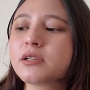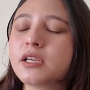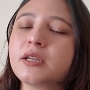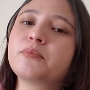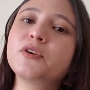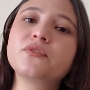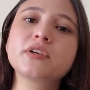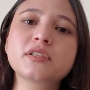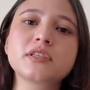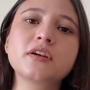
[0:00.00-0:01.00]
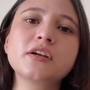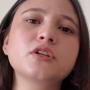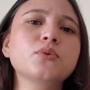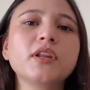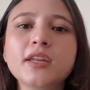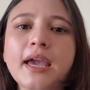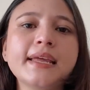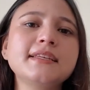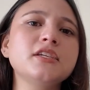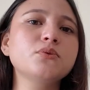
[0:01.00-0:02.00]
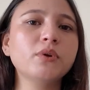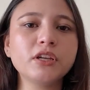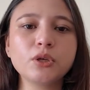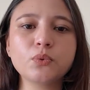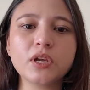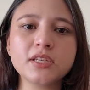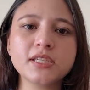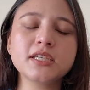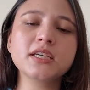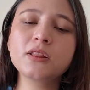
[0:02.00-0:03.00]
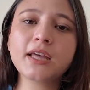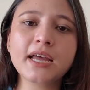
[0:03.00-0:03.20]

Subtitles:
but in previous year, in 2019, 2020,